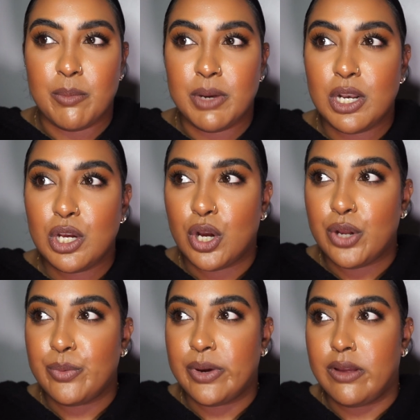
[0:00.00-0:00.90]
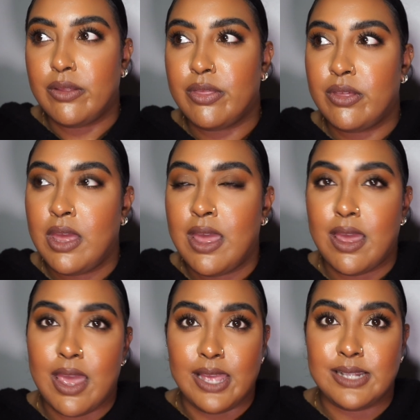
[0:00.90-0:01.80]
I'm gonna go with
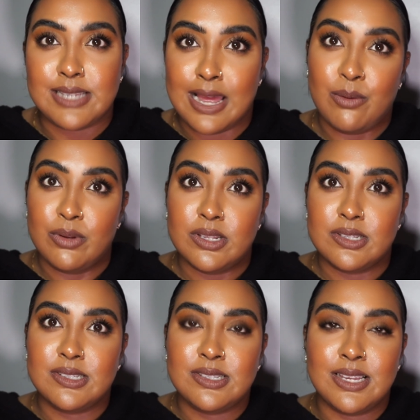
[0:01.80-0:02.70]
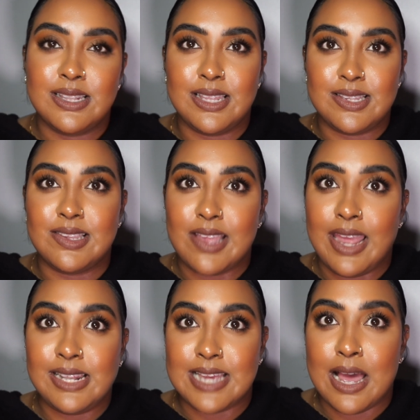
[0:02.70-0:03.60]
8 hours. This is
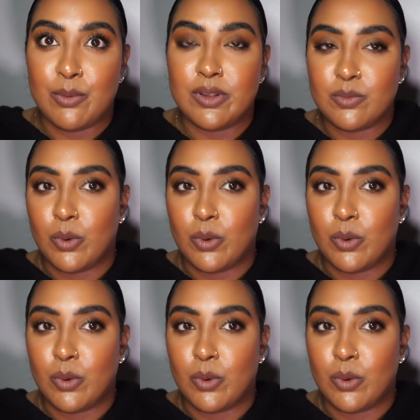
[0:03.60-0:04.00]
8 hours